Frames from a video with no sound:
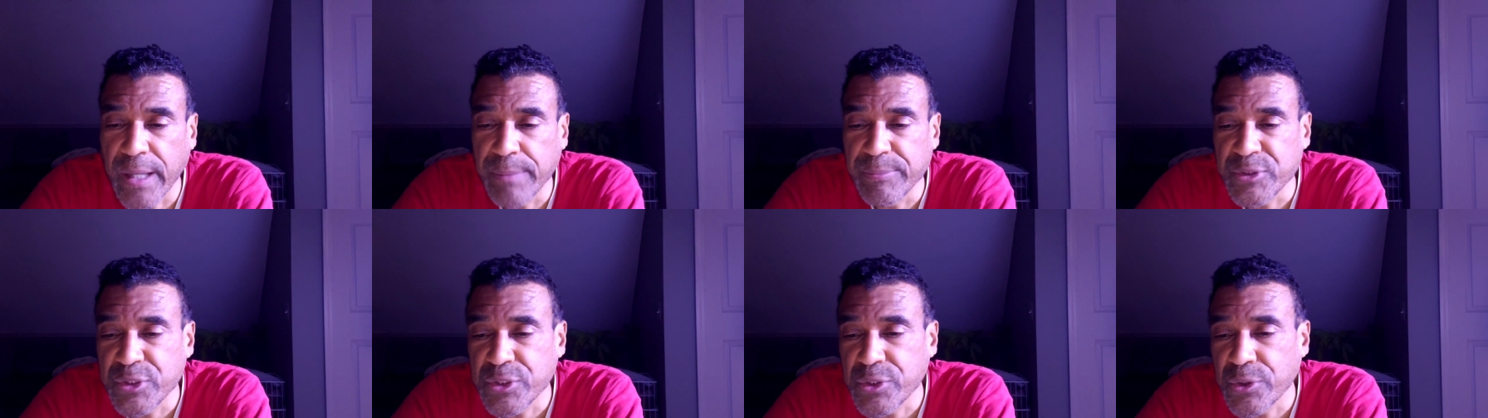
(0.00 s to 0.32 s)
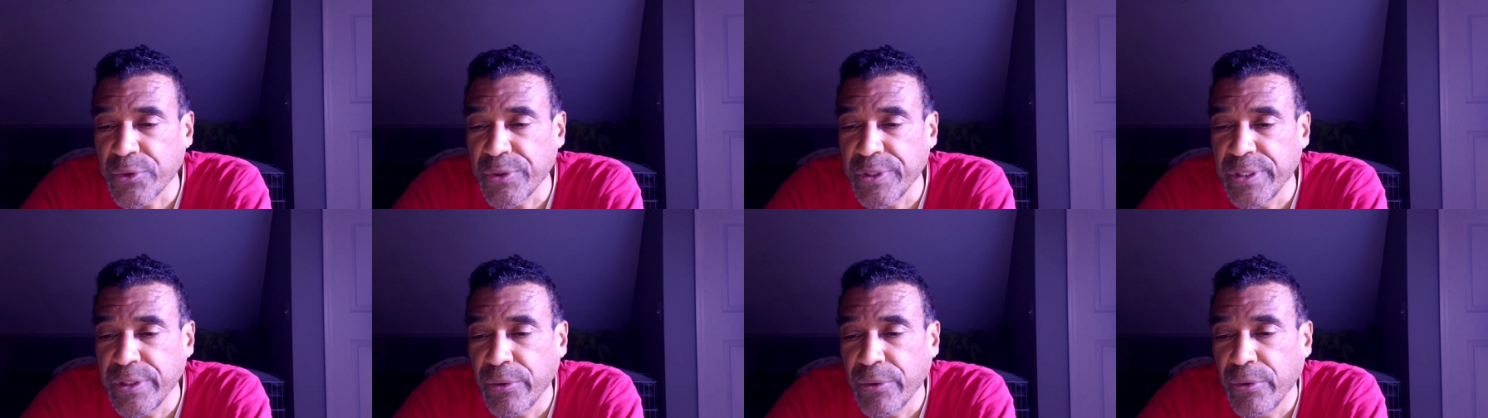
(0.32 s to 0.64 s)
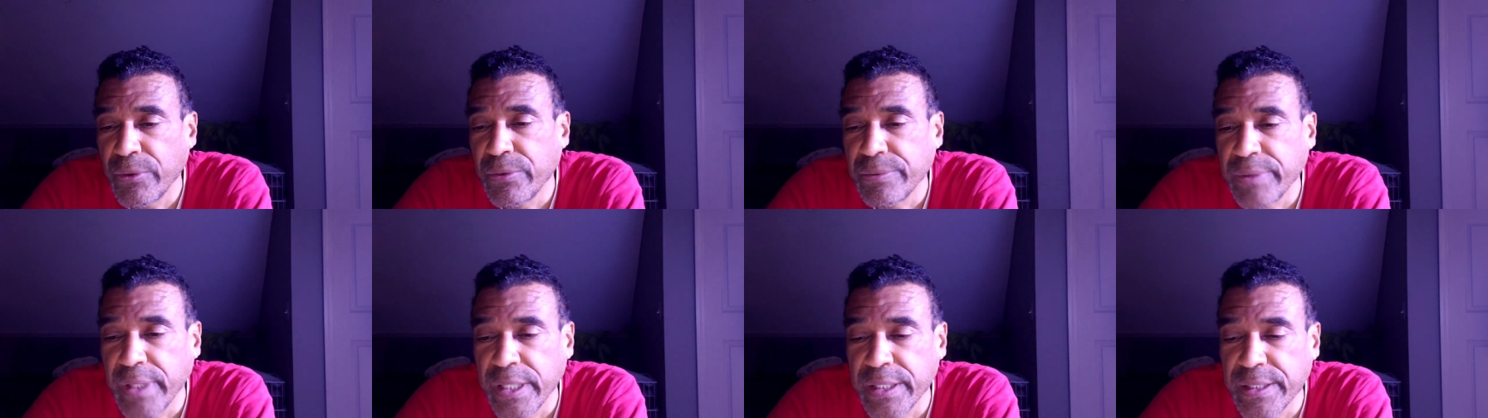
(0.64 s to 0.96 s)
I'm sure
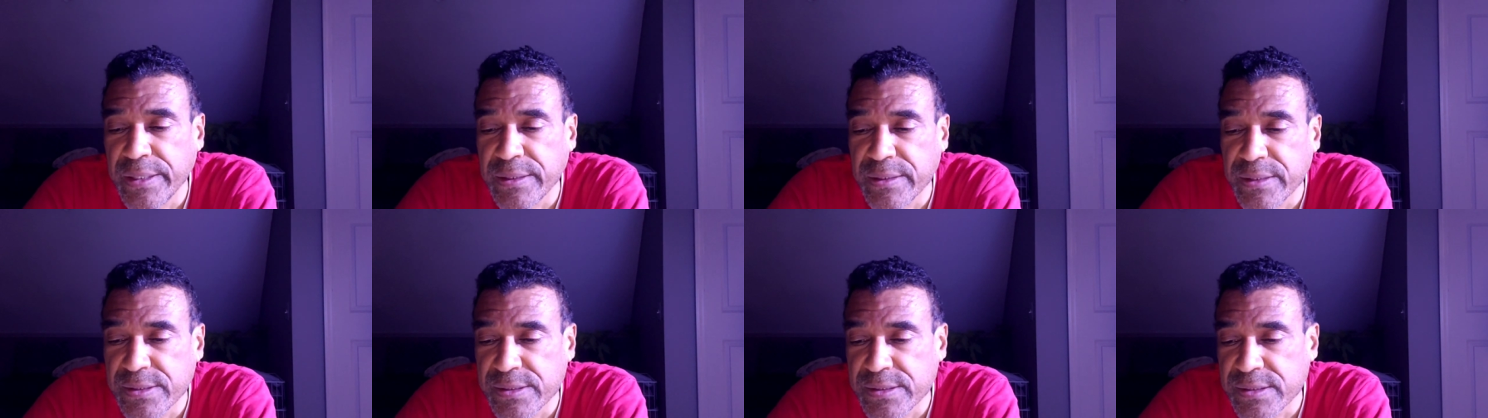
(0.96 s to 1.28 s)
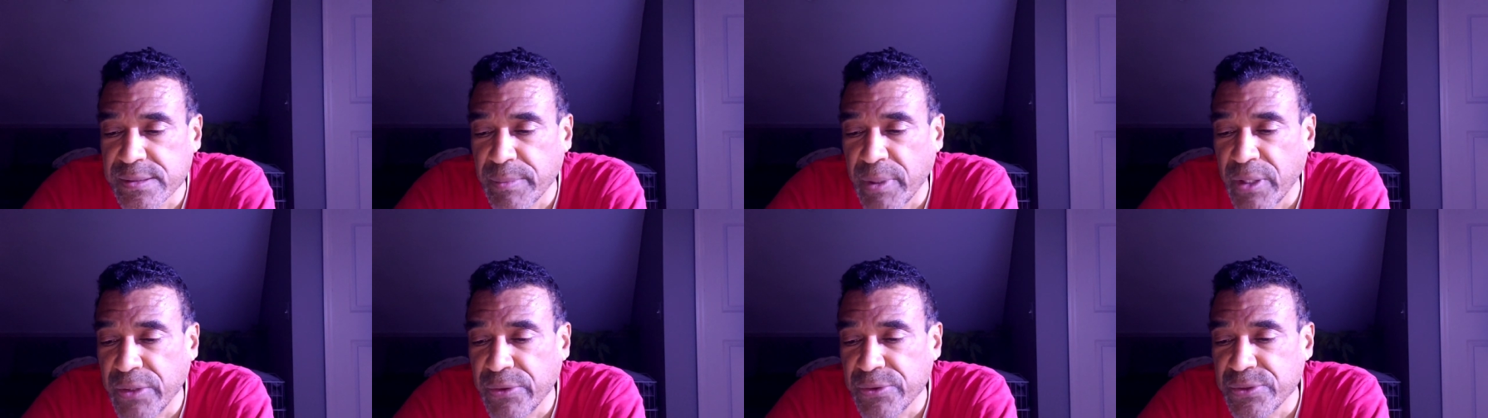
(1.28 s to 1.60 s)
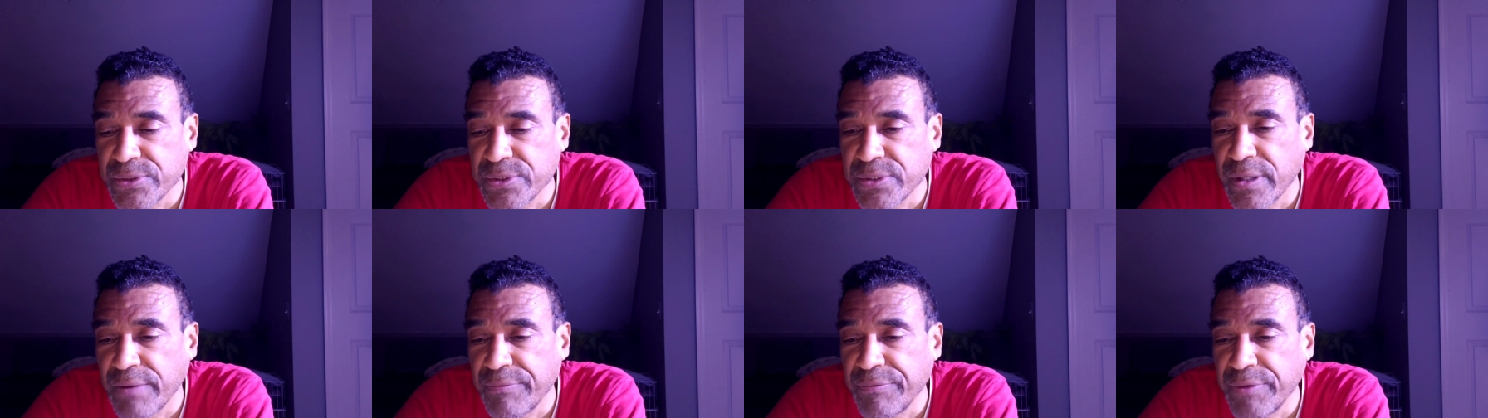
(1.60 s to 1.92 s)
he'll get into some other
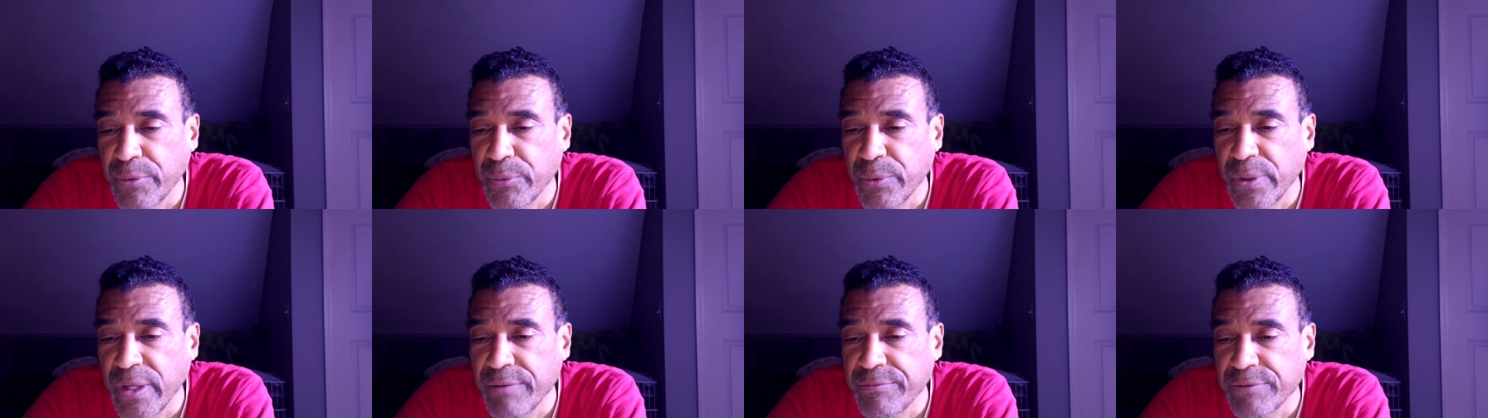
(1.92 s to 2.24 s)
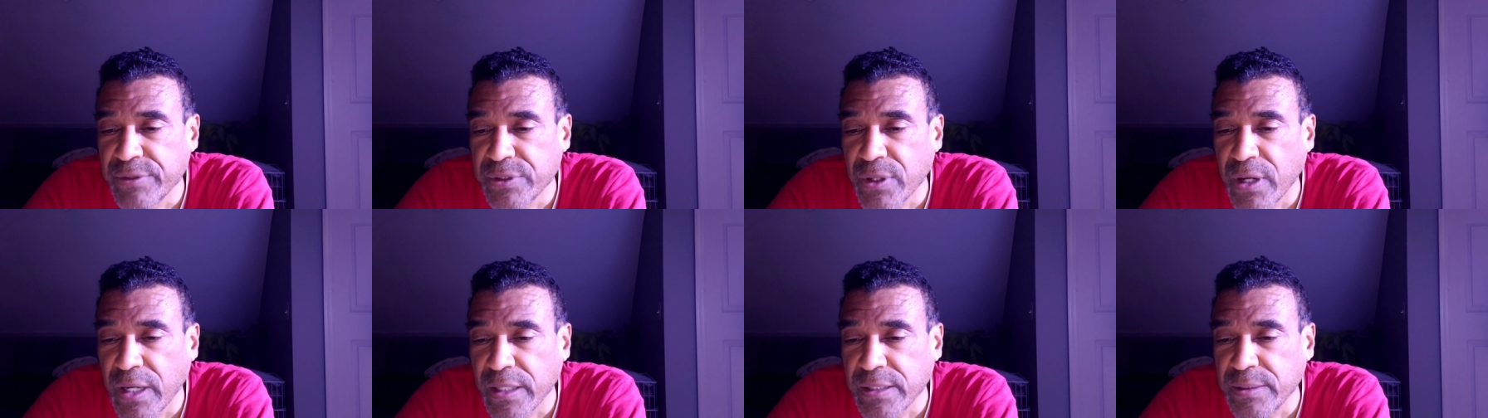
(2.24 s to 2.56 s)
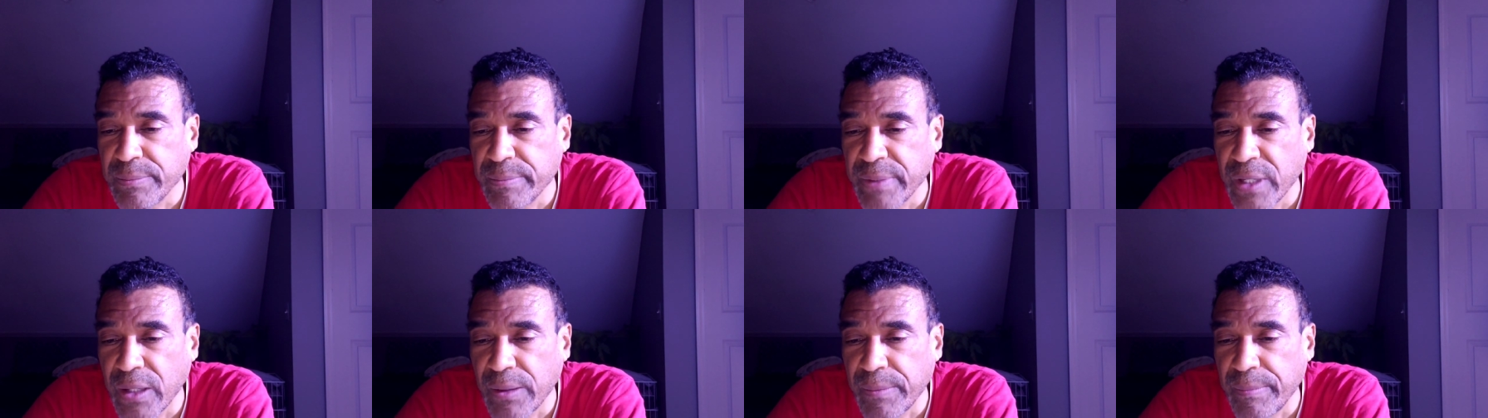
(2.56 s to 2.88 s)
stuff that we haven't talked
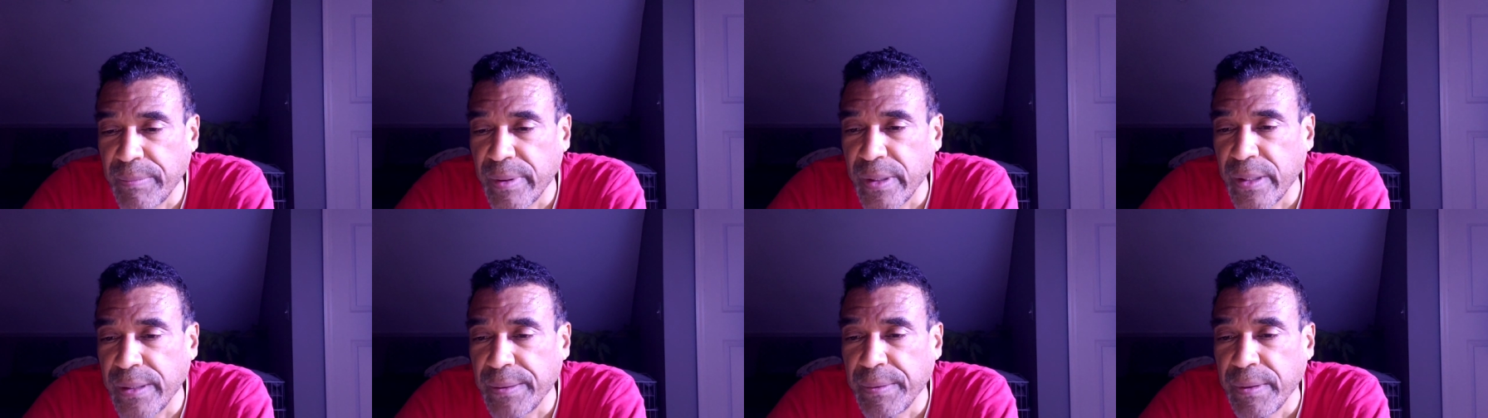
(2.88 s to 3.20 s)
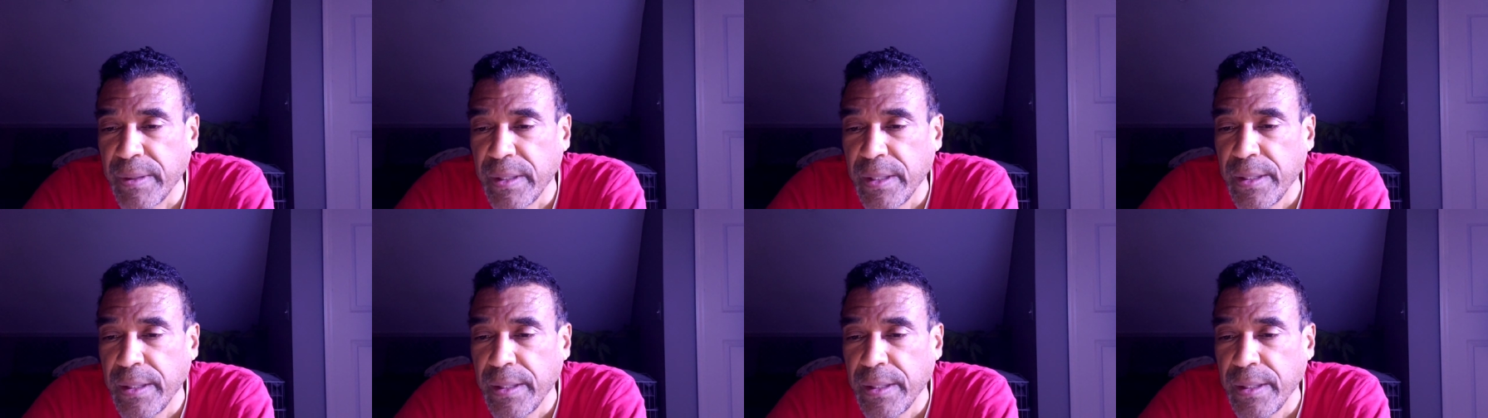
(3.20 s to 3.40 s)
about, but